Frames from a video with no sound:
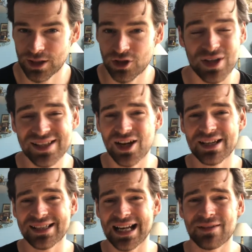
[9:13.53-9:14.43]
So this guy
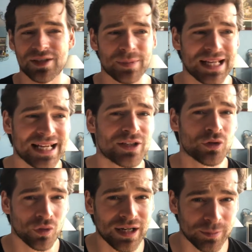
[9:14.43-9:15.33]
is going to have something
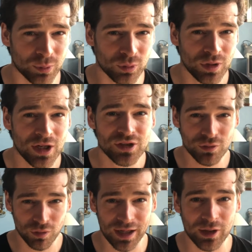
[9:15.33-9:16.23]
incredible to
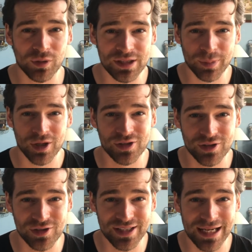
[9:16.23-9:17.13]
write on his
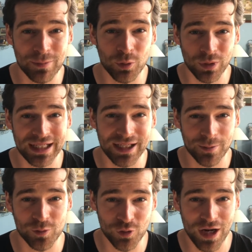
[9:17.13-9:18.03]
personal statement when it
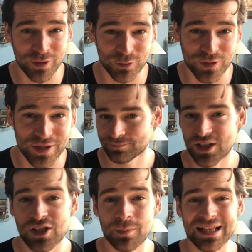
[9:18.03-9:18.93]
comes round.
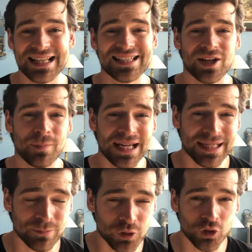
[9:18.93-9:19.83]
Something that's going to make
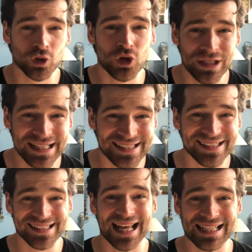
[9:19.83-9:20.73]
him truly
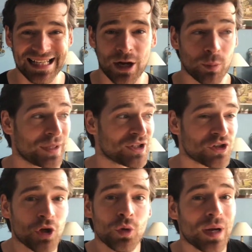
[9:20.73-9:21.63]
stand out, because
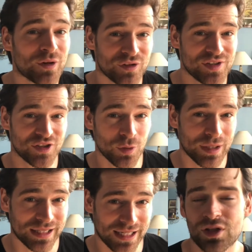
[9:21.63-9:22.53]
who else is
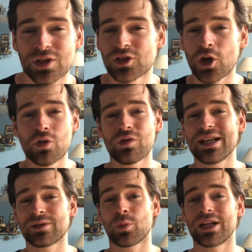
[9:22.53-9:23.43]
doing that? There's no
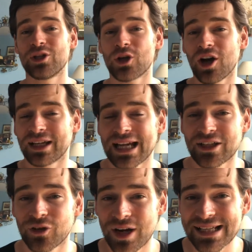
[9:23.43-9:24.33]
reason why you can't get
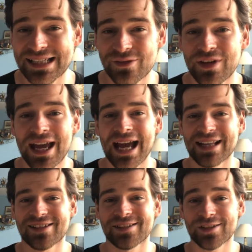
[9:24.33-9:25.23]
creative
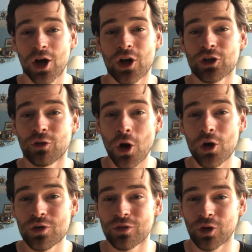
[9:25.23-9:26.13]
and start your
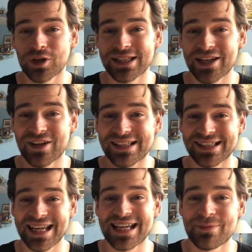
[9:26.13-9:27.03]
own volunteering
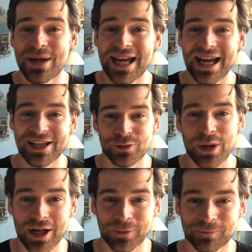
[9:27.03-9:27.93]
scheme as
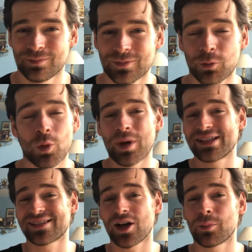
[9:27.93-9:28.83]
well. One way to
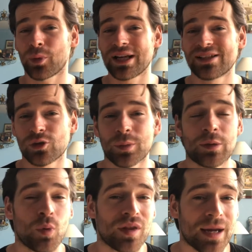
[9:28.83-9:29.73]
start brainstorming
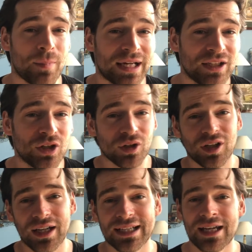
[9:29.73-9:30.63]
what that might look
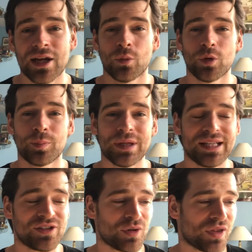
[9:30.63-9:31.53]
like would be
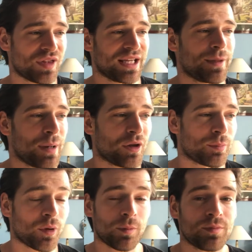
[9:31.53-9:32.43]
to think about the
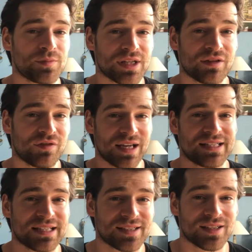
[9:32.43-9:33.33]
problems that are
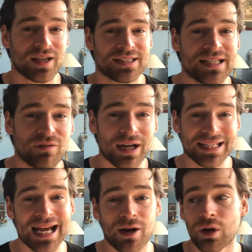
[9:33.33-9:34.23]
facing society right
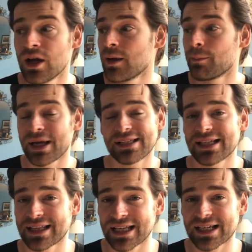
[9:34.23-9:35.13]
now.
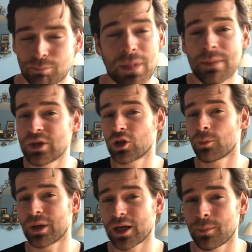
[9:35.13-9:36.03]
Basic things. Maybe you could
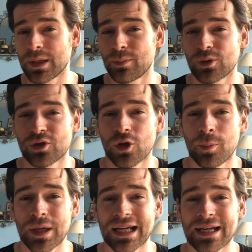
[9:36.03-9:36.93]
pick up people's
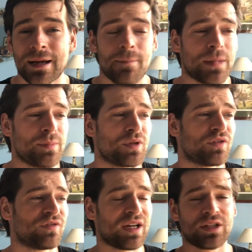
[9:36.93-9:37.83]
shopping. Maybe you could
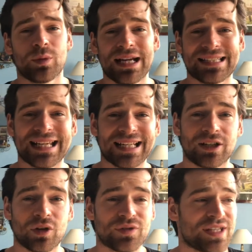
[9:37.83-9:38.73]
find a way to get in
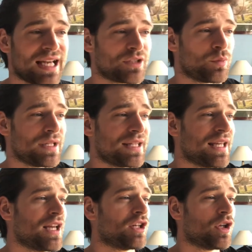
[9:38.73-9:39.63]
contact with
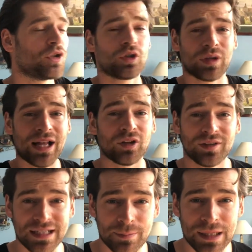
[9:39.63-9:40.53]
local
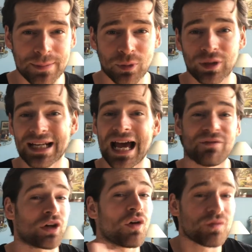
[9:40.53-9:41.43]
elderly people and have
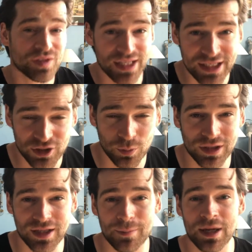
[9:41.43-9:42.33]
a conversation with
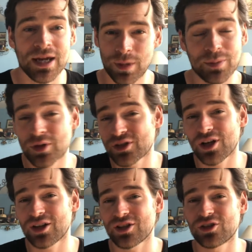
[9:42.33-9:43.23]
them. Maybe you could
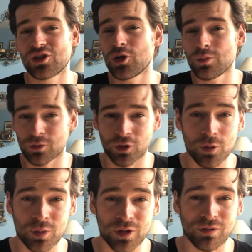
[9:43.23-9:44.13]
start a Zoom group
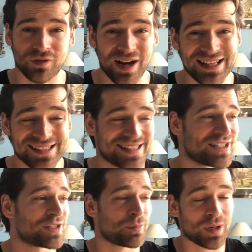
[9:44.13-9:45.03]
with your friends and
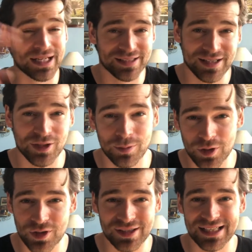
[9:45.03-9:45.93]
spread it to the
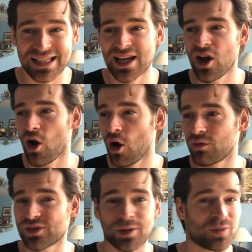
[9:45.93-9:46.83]
community of
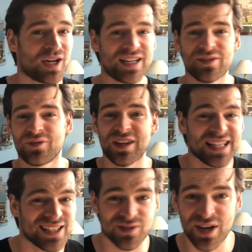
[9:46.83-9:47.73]
some kind of
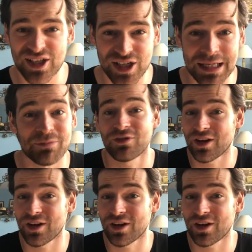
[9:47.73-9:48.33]
fitness regime for